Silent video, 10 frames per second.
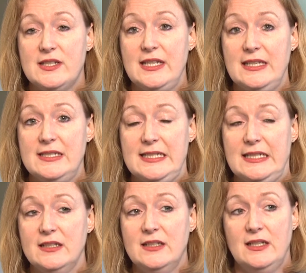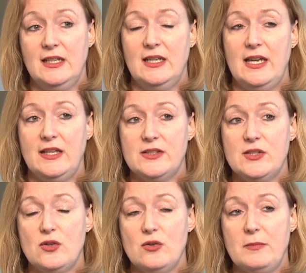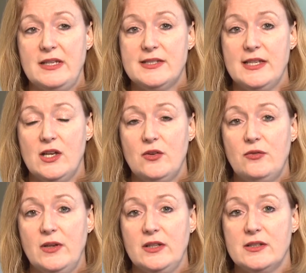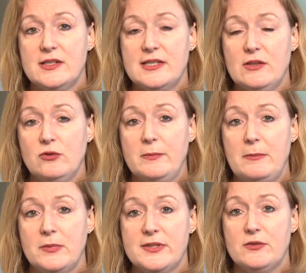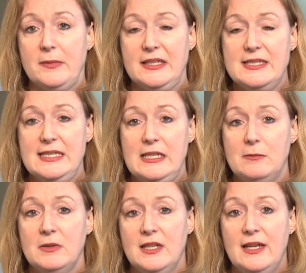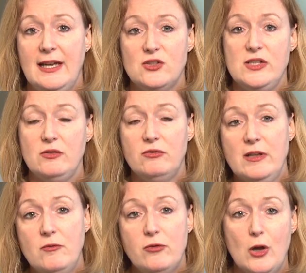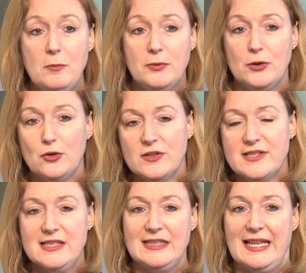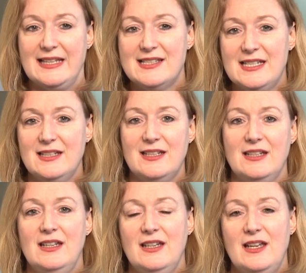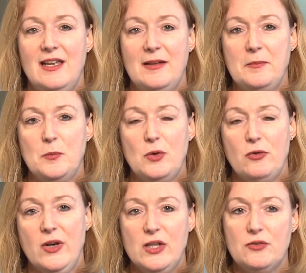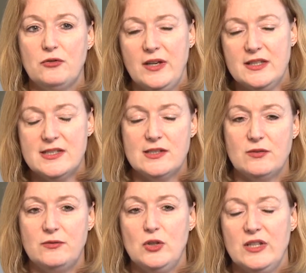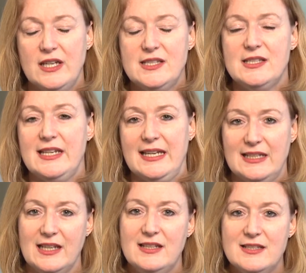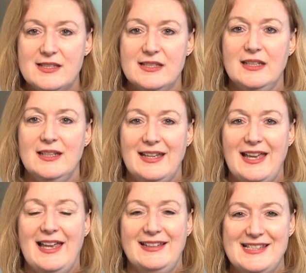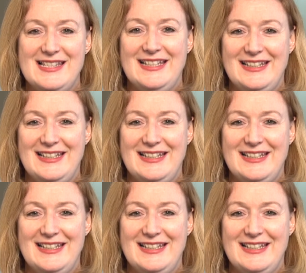in India. And so myself and several members of my team actually flip-flop across the Atlantic. We're very good friends of United Airlines, and